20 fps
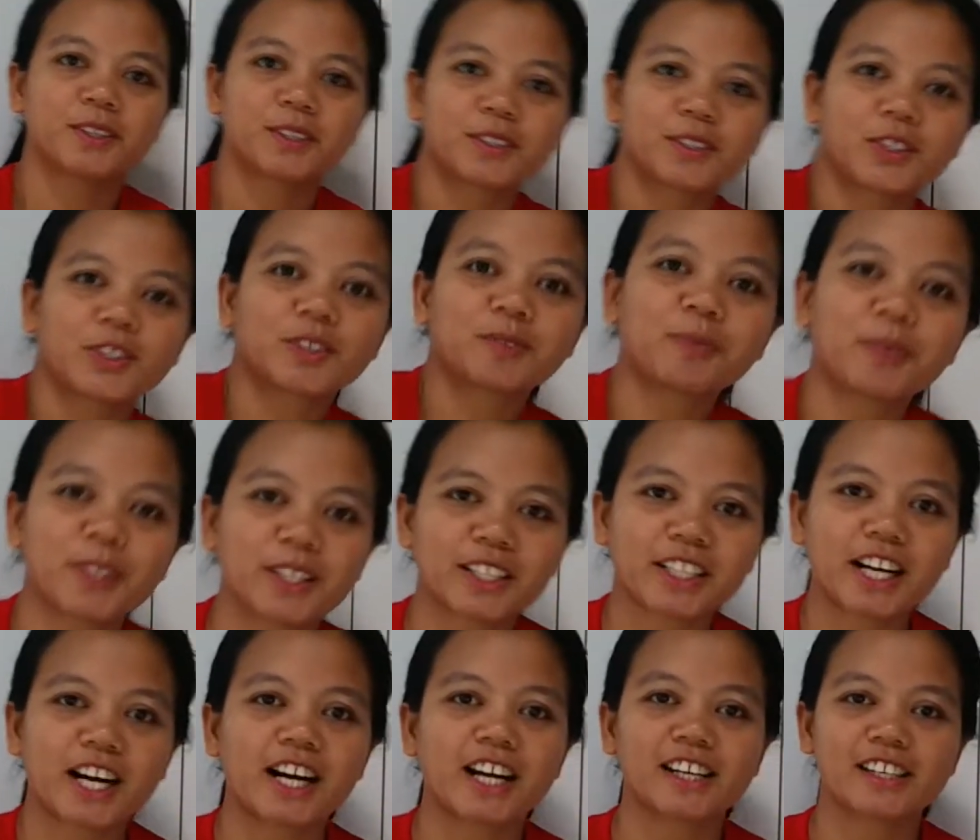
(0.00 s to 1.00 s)
Good morning,
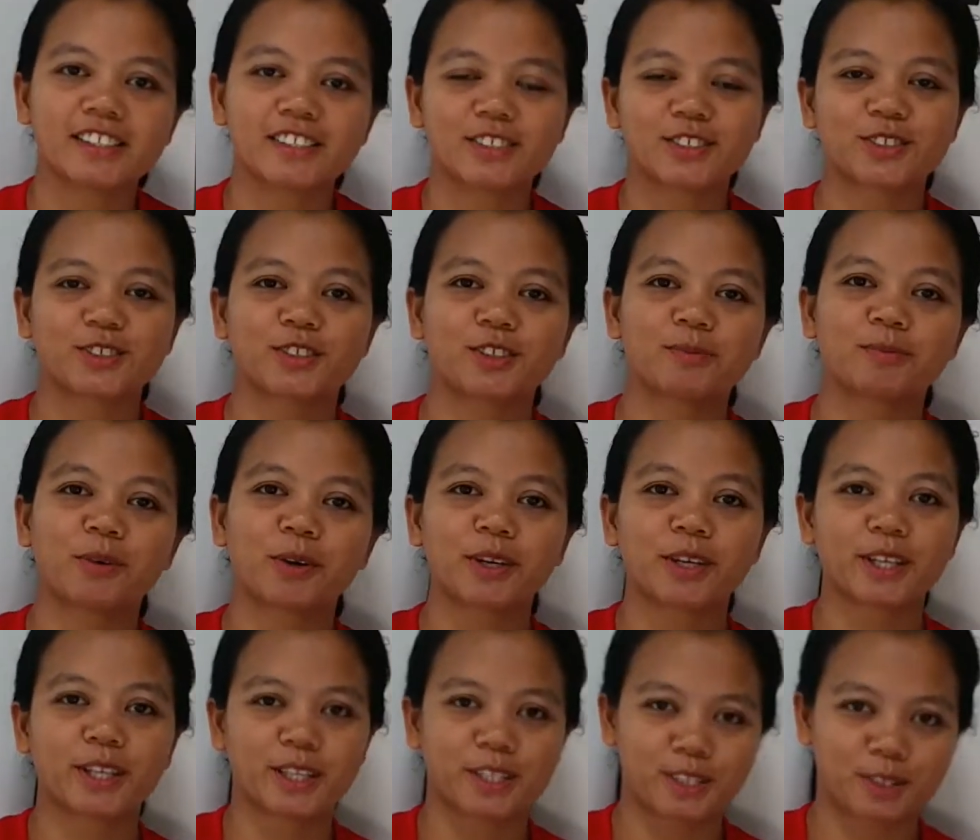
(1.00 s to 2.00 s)
guys. Good morning,
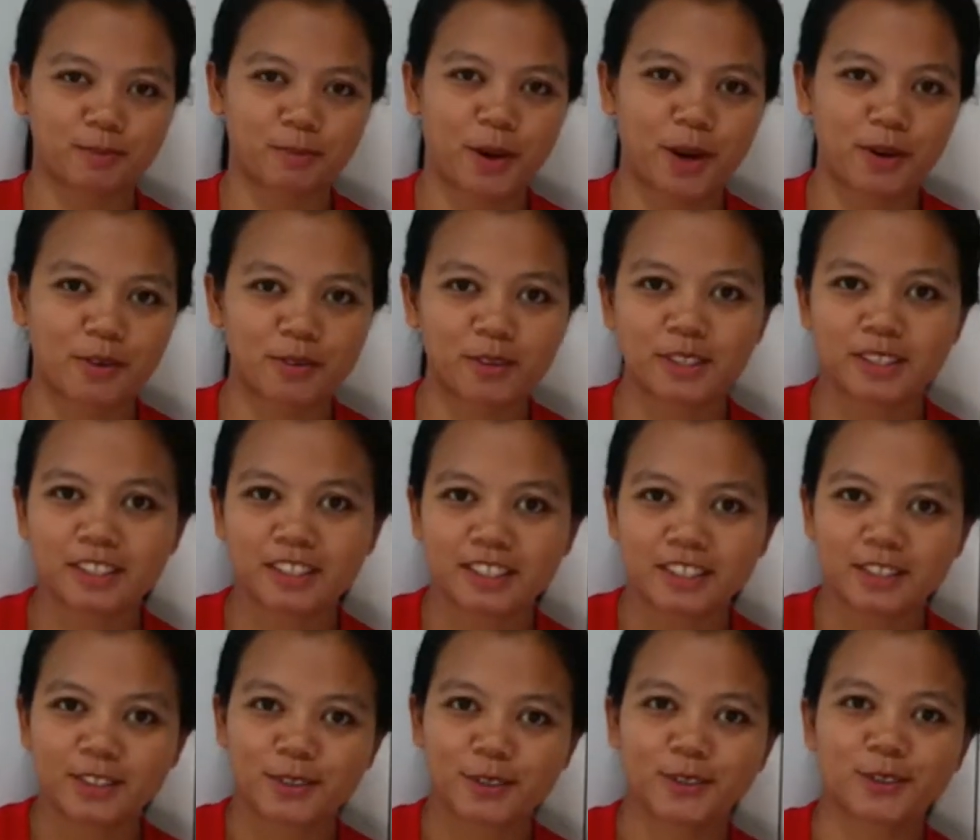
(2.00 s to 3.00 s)
aspirant
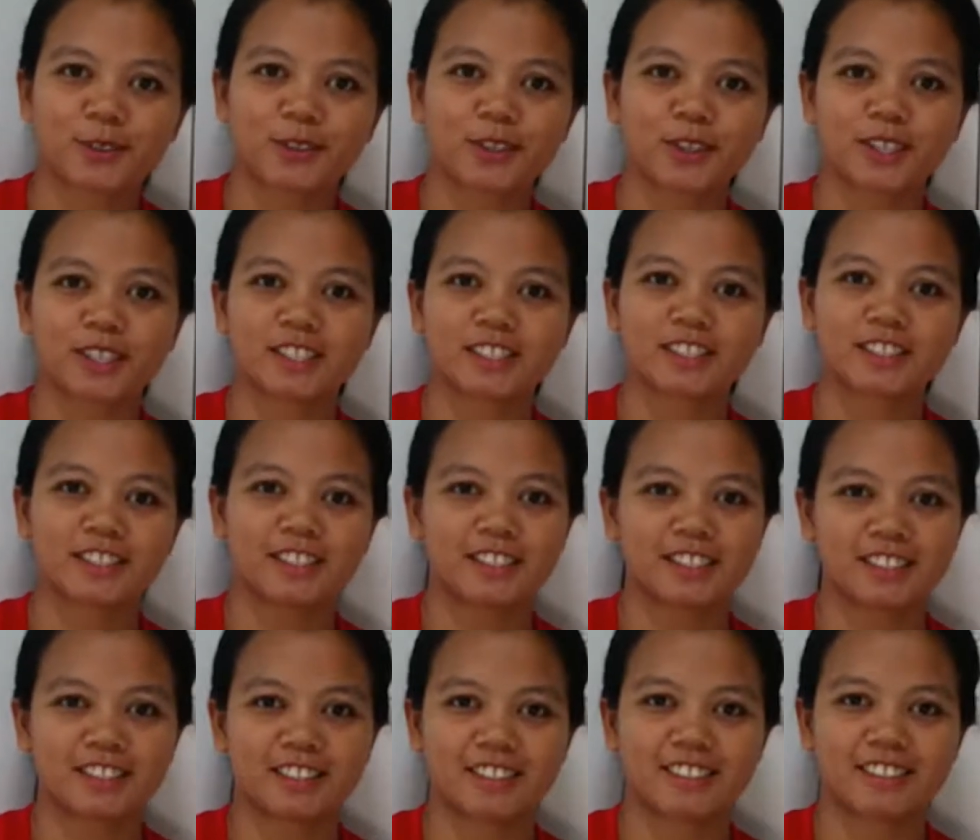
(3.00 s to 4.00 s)
Korean
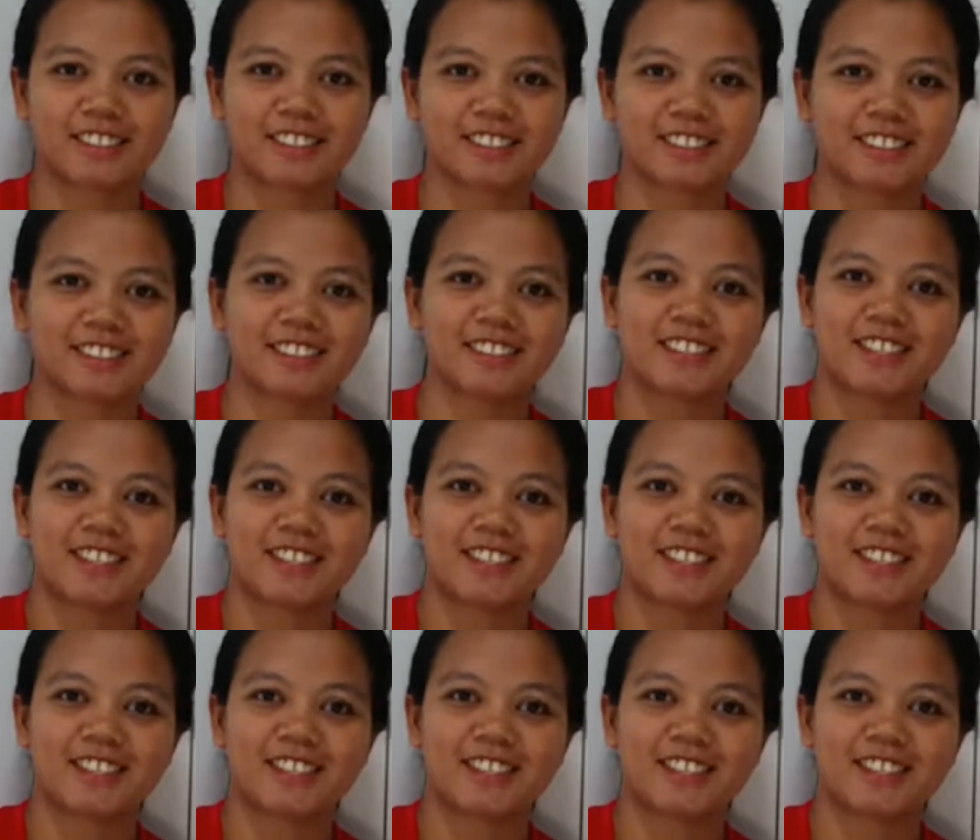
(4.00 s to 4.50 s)
citizens.